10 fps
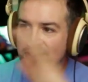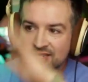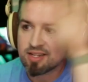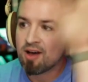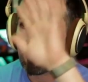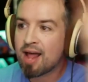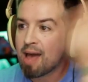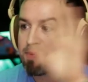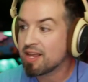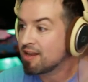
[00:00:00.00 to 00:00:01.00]
is not all
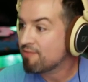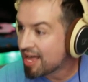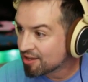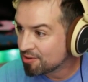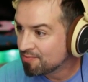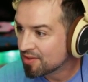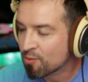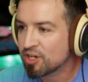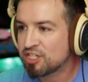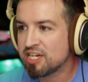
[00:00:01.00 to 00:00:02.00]
happening in a vacuum
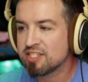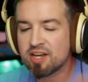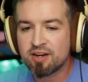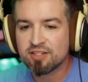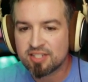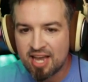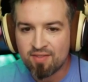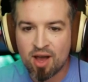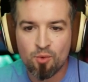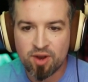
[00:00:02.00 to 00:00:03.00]
where she doesn't understand
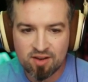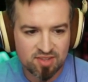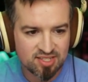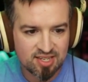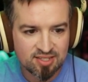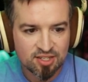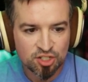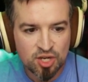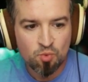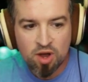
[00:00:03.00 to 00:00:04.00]
how weird this is.
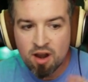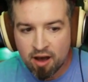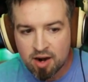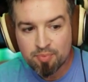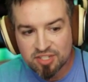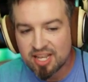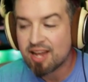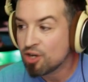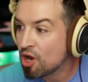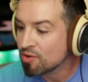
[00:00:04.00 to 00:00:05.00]
She one hundred
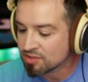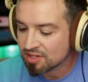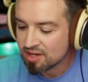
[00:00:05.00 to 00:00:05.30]
percent knows,